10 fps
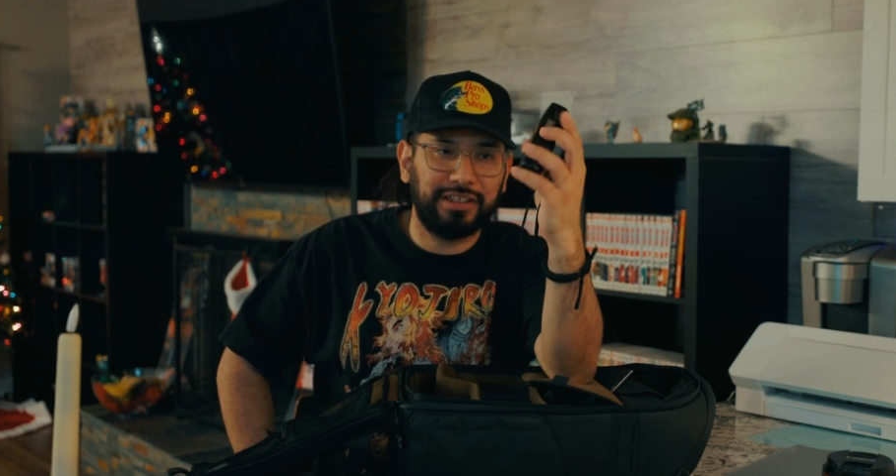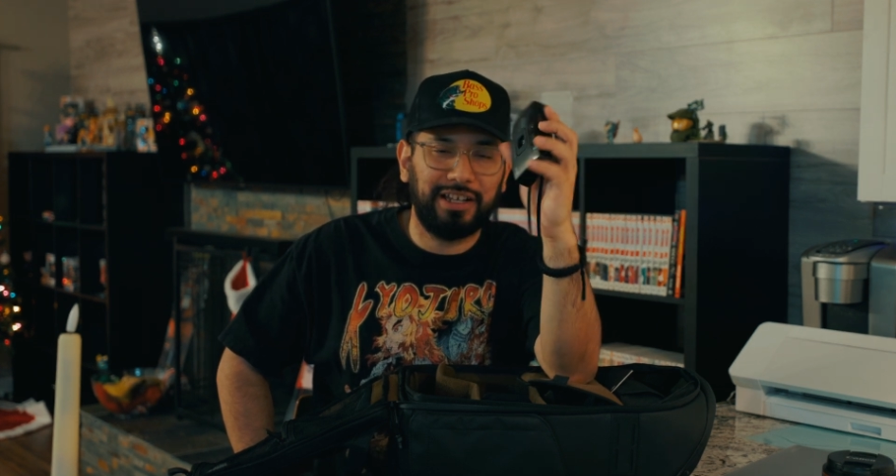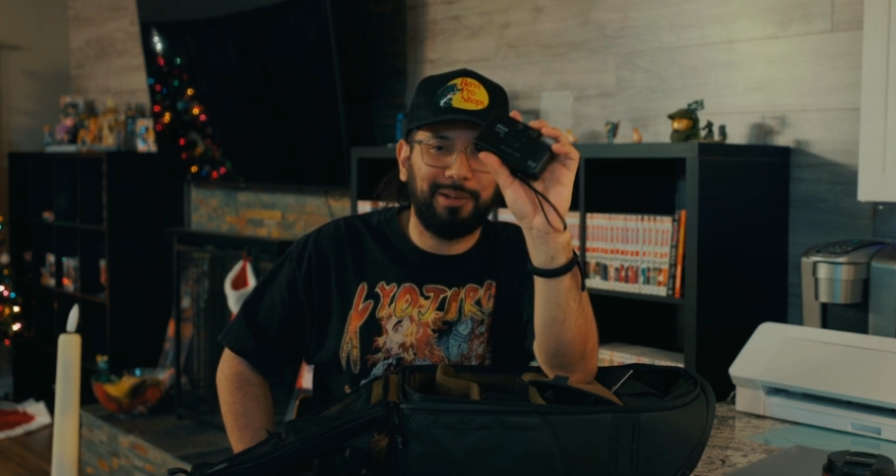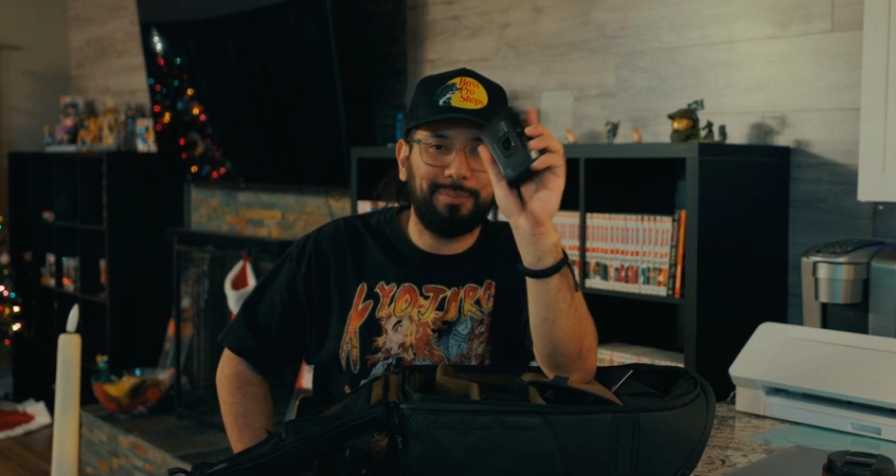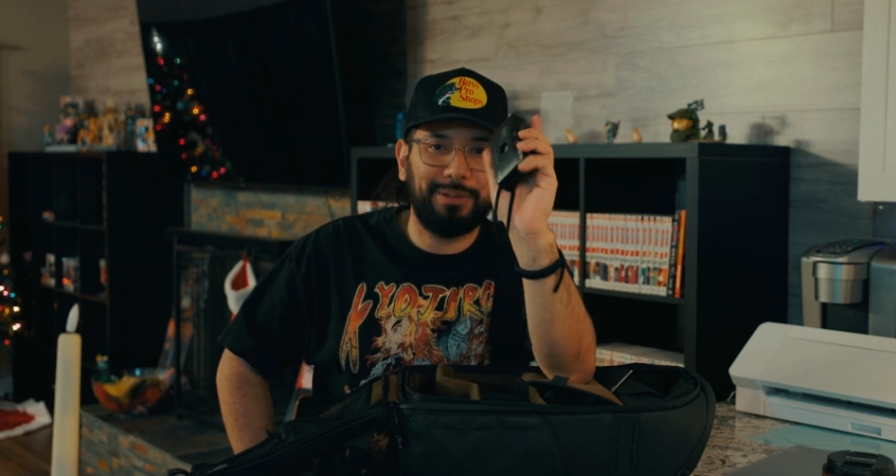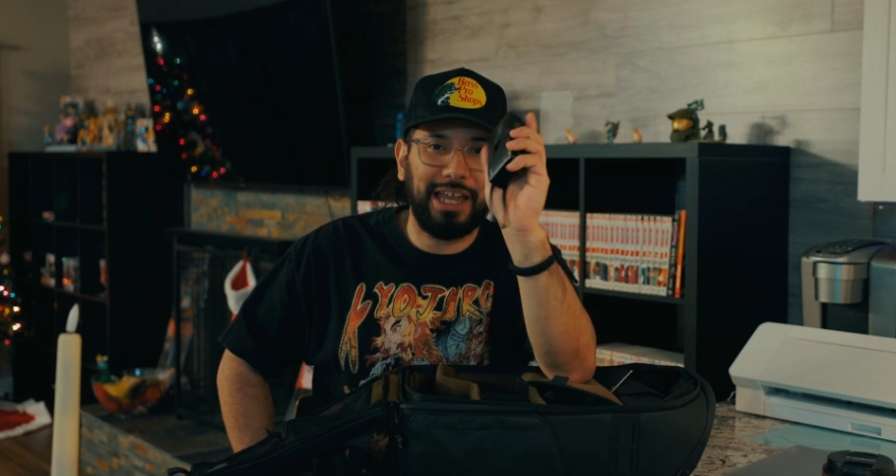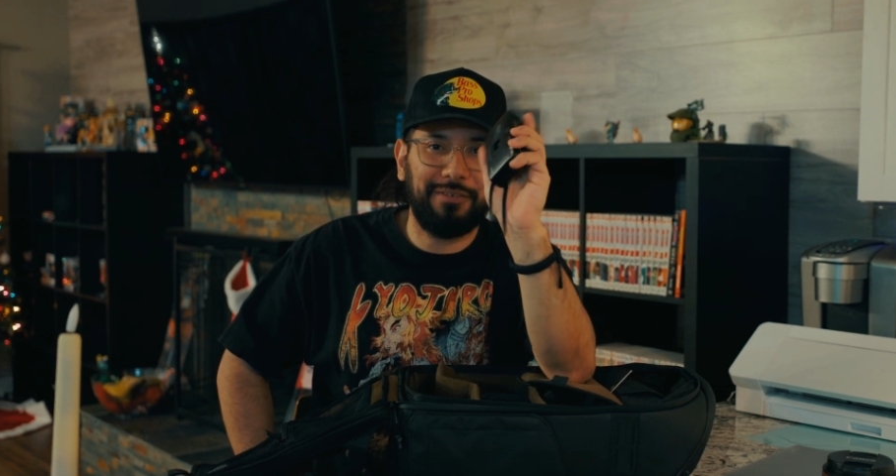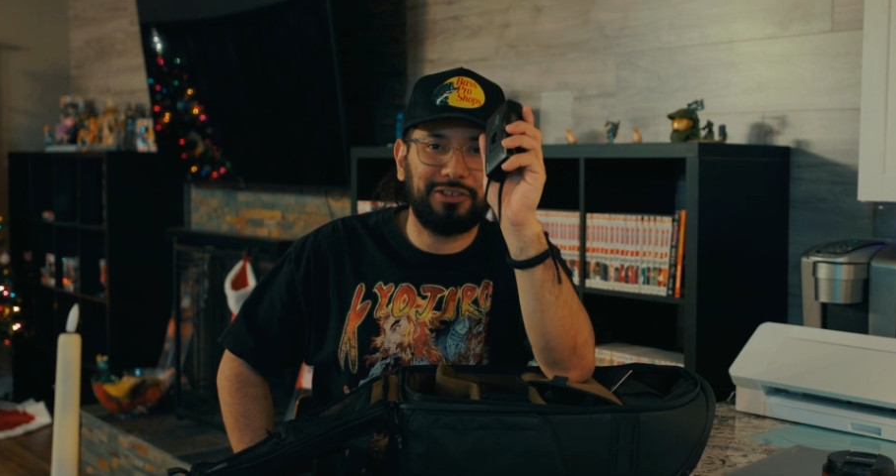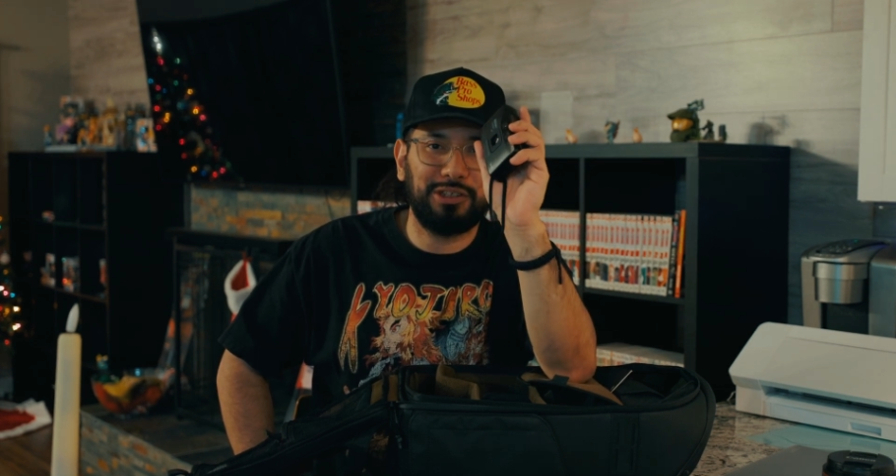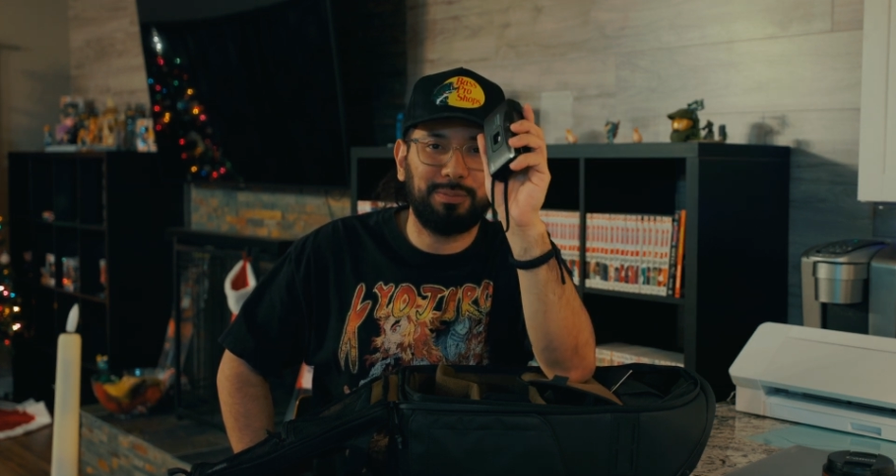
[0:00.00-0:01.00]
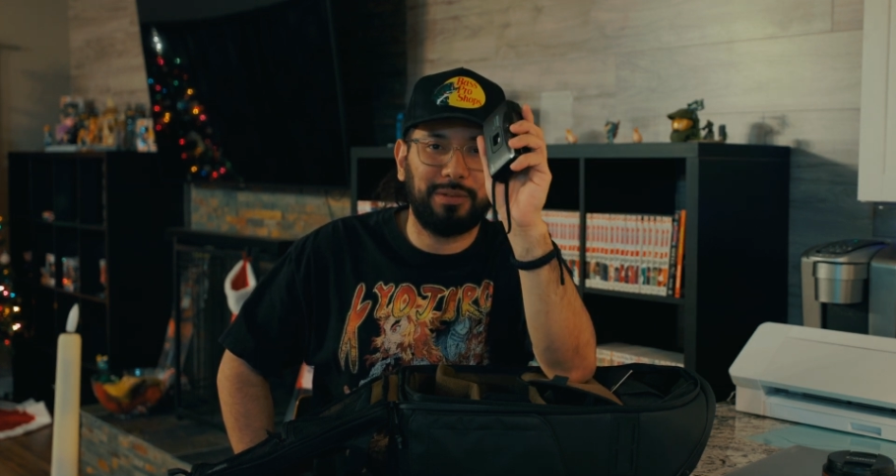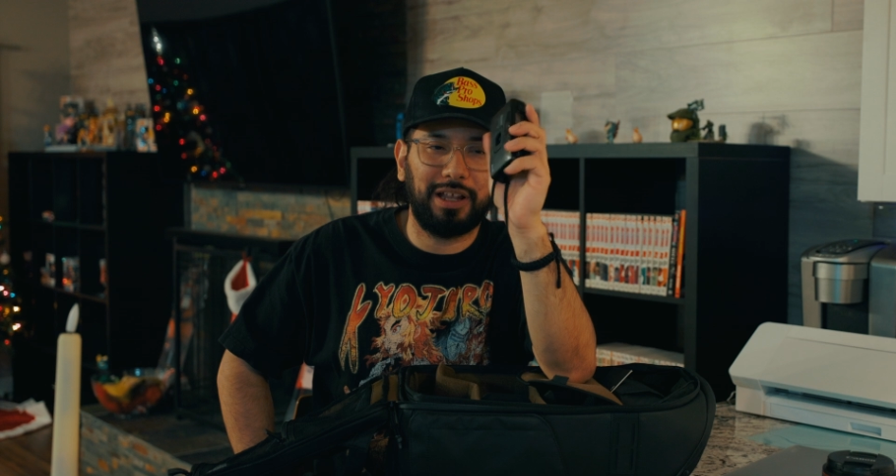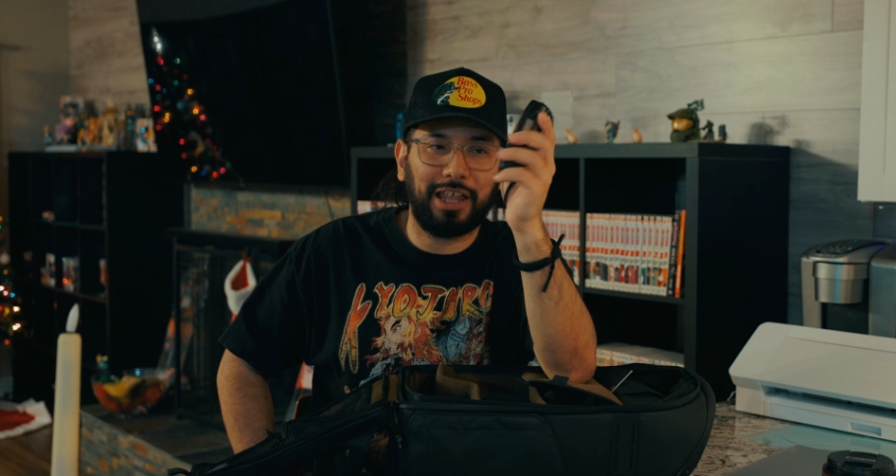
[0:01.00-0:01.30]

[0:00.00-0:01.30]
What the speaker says: I've been having a